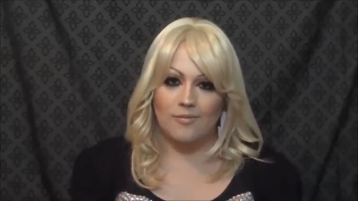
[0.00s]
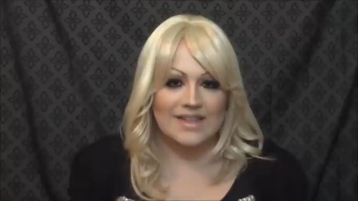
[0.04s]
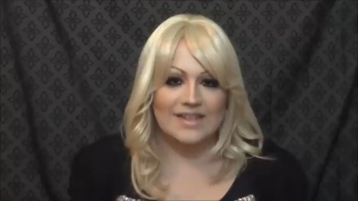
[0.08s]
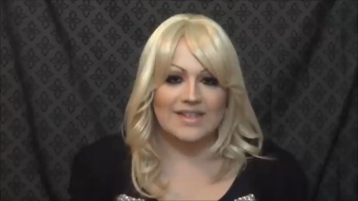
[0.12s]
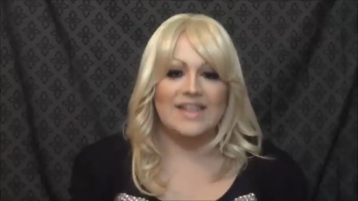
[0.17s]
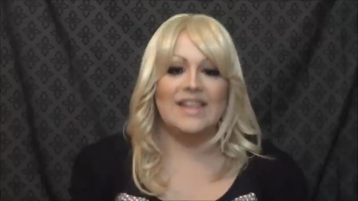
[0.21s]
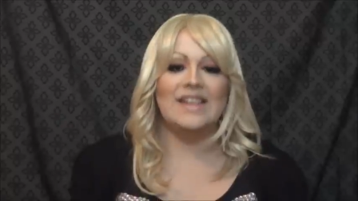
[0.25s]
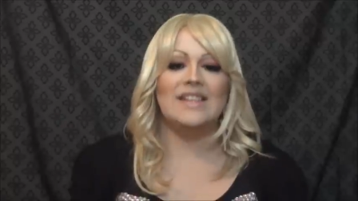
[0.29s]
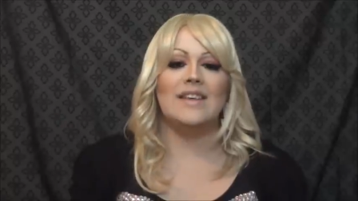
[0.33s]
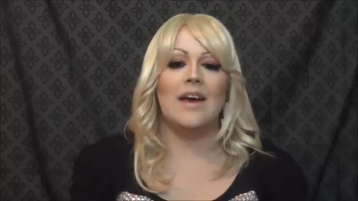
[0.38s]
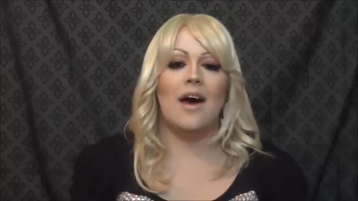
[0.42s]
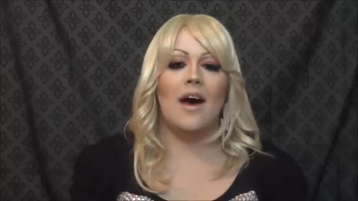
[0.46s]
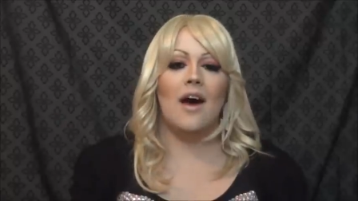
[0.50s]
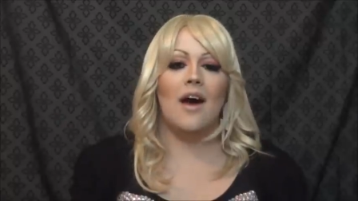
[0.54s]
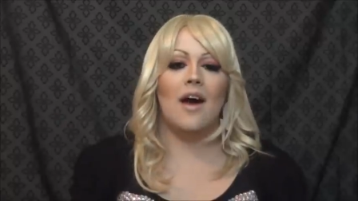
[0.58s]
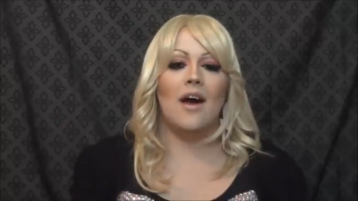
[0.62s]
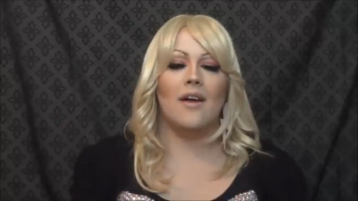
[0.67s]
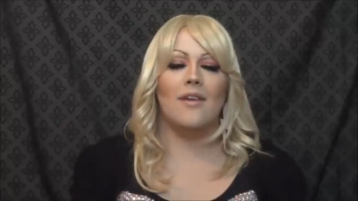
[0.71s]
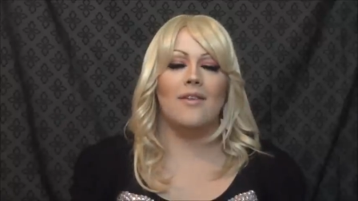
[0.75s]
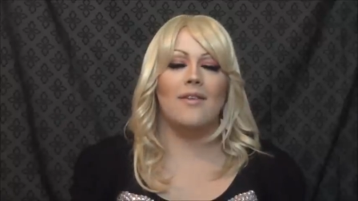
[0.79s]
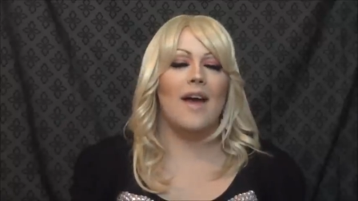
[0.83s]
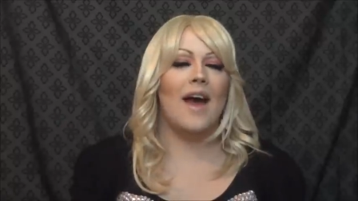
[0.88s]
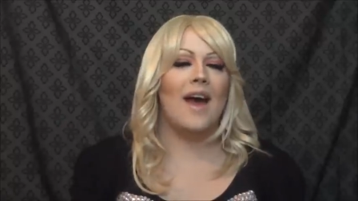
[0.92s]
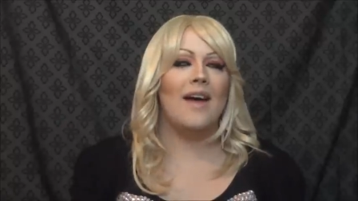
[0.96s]

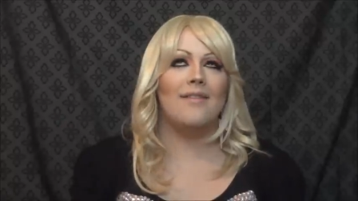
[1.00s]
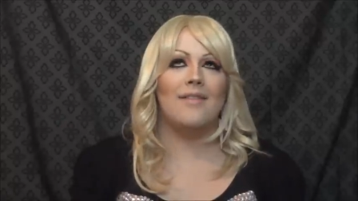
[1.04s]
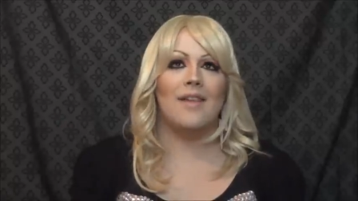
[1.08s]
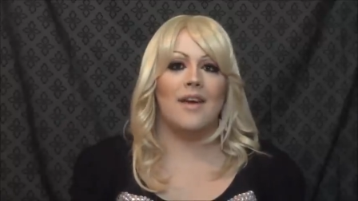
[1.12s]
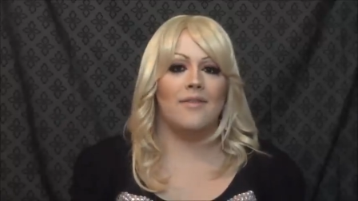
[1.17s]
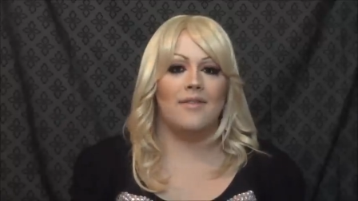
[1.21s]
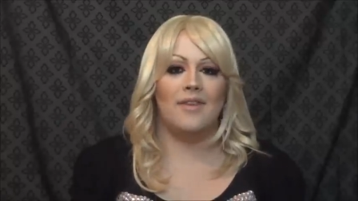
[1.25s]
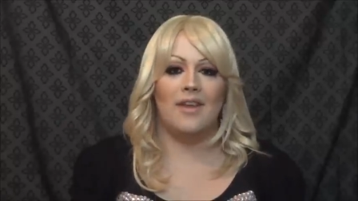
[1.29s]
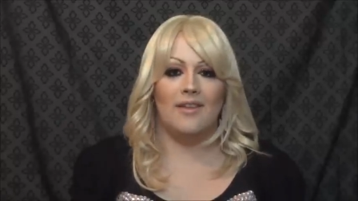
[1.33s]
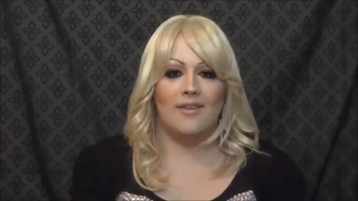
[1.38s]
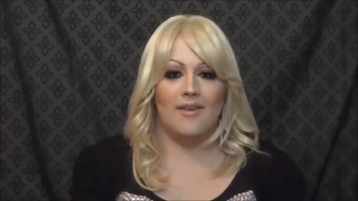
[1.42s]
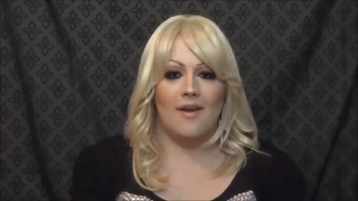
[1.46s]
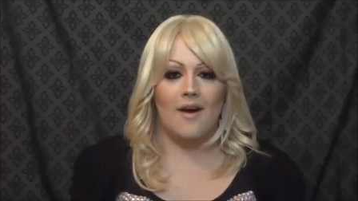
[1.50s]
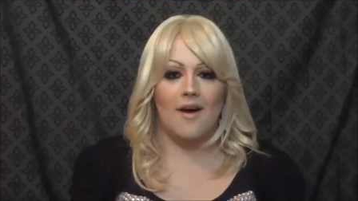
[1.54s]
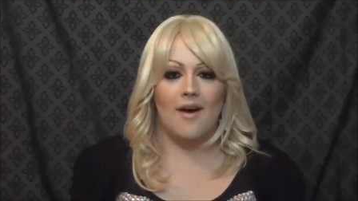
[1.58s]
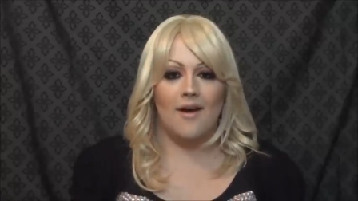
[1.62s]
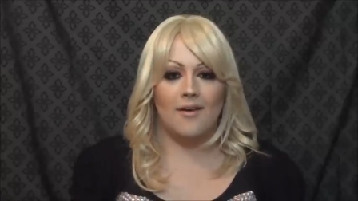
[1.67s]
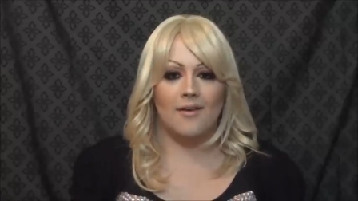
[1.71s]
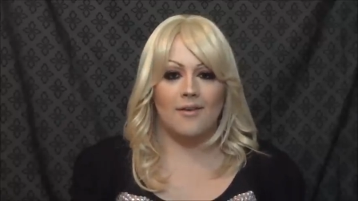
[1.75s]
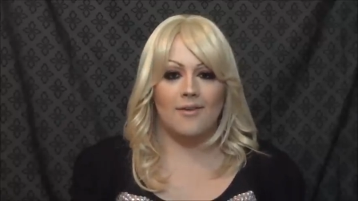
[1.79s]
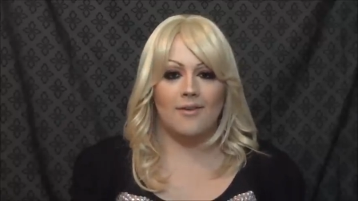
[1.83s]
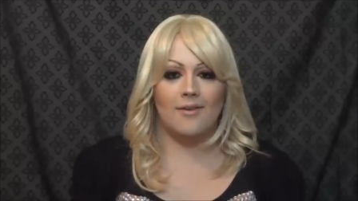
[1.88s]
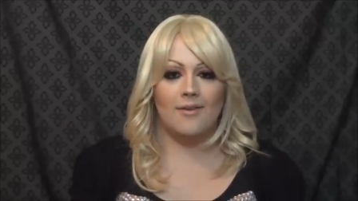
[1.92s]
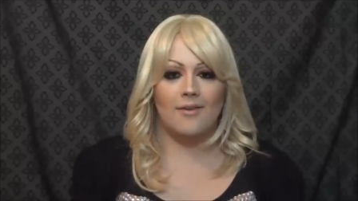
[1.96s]
Detox. I love
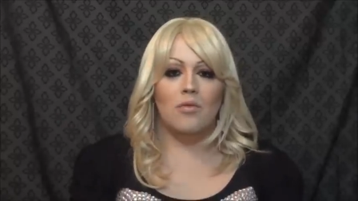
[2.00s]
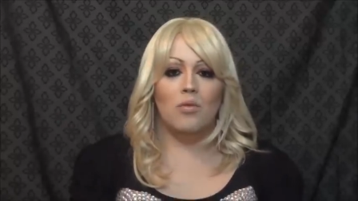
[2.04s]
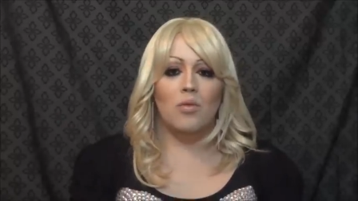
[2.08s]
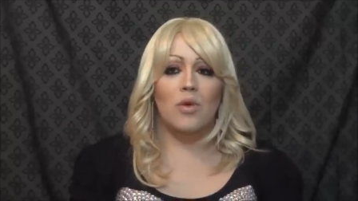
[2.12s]
Detox.